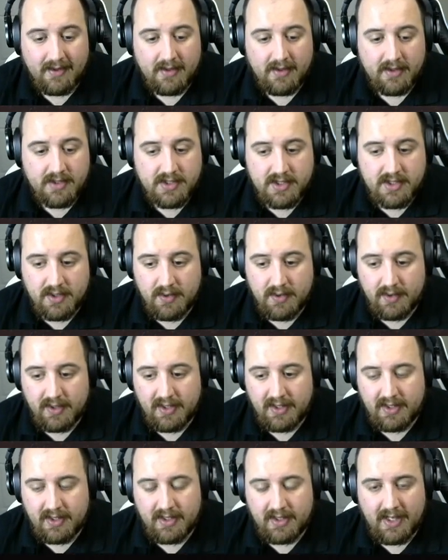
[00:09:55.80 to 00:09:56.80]
So,
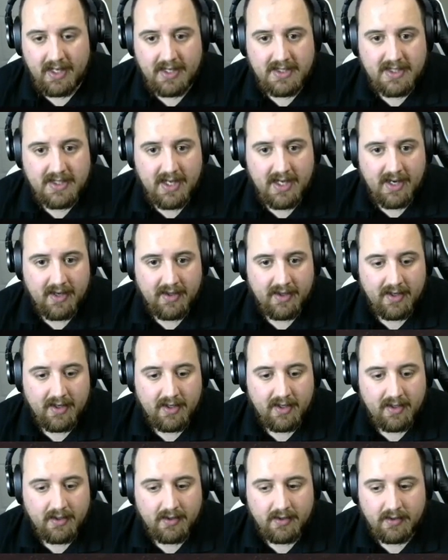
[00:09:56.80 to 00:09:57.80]
get us out of there.
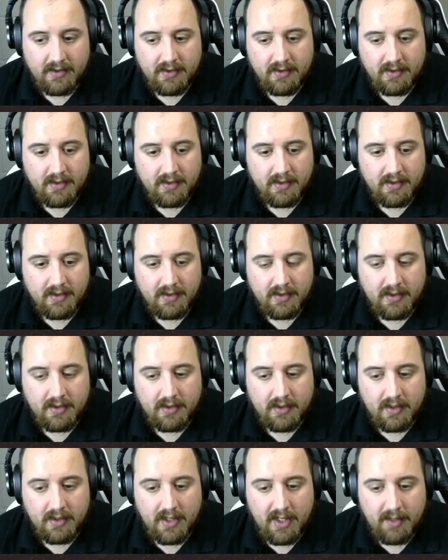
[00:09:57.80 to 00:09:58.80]

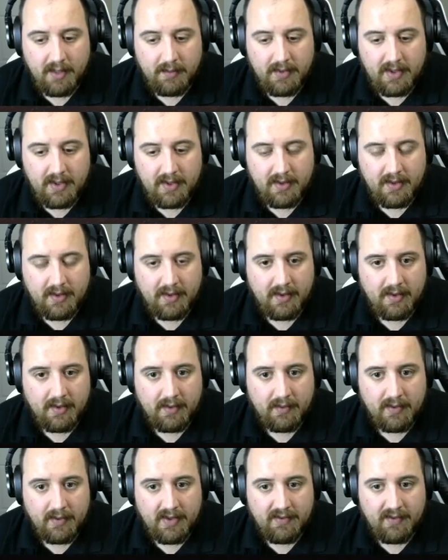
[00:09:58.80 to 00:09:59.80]
How many...
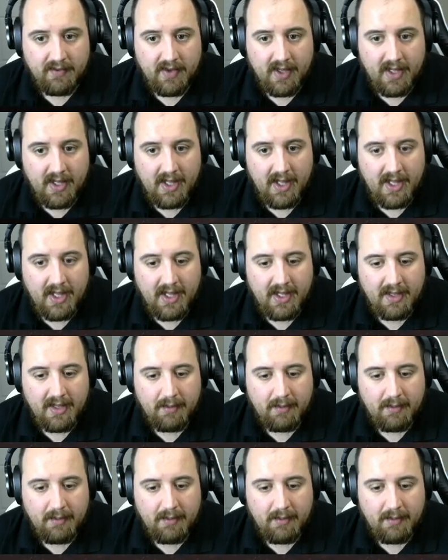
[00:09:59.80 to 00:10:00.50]
We have a